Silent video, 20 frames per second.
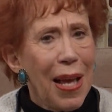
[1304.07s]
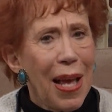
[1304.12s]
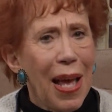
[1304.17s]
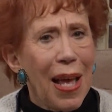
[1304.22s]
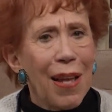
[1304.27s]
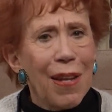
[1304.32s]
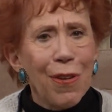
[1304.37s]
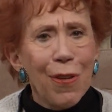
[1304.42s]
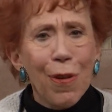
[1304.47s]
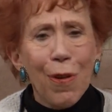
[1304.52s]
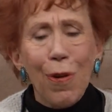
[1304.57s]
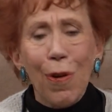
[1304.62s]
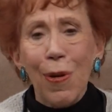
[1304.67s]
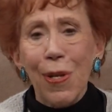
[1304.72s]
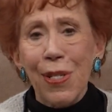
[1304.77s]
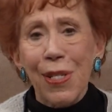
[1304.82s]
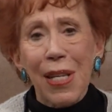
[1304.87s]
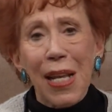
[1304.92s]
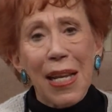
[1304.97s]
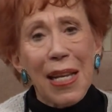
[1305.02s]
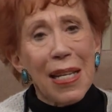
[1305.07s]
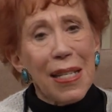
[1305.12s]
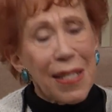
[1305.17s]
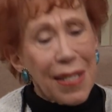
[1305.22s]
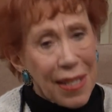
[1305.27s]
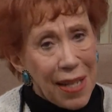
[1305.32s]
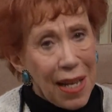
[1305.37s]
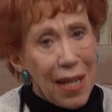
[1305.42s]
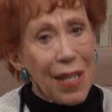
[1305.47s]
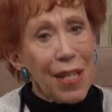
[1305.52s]
And you know, it said he
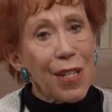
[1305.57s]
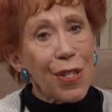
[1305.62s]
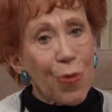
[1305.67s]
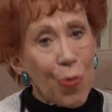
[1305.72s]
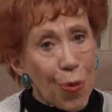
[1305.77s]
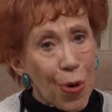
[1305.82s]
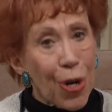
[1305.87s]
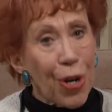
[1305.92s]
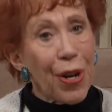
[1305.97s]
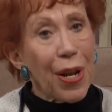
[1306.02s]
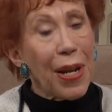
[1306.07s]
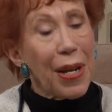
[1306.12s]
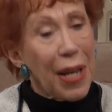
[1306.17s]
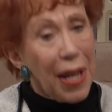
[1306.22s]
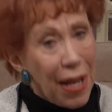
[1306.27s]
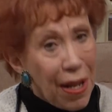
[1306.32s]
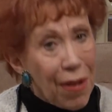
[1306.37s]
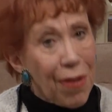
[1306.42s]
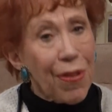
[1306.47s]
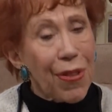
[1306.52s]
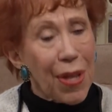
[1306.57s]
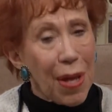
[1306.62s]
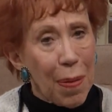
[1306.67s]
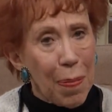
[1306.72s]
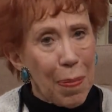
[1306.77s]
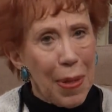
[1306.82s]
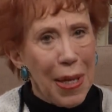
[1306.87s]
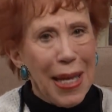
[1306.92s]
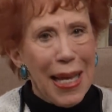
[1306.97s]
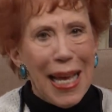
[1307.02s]
sent his word and healed them